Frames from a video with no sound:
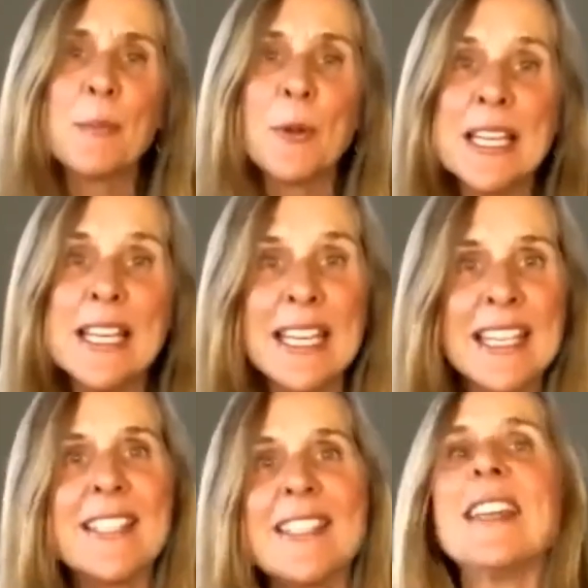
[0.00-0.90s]
pretty
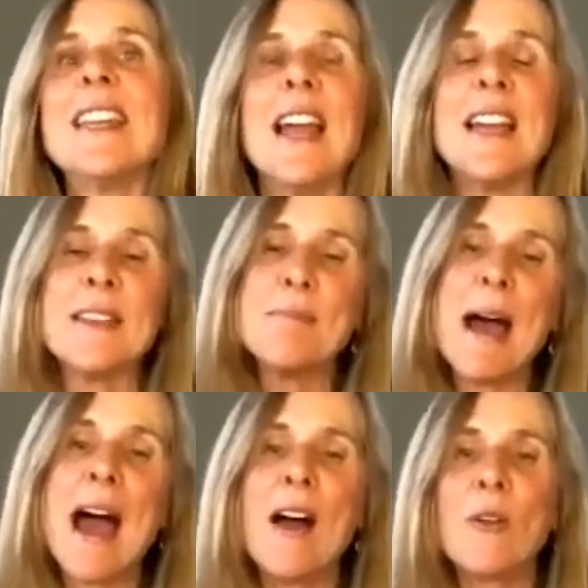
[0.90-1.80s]
easy and
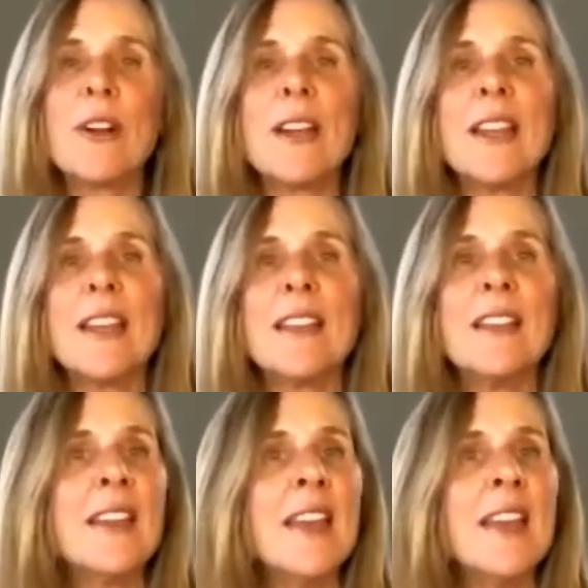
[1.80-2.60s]
empowering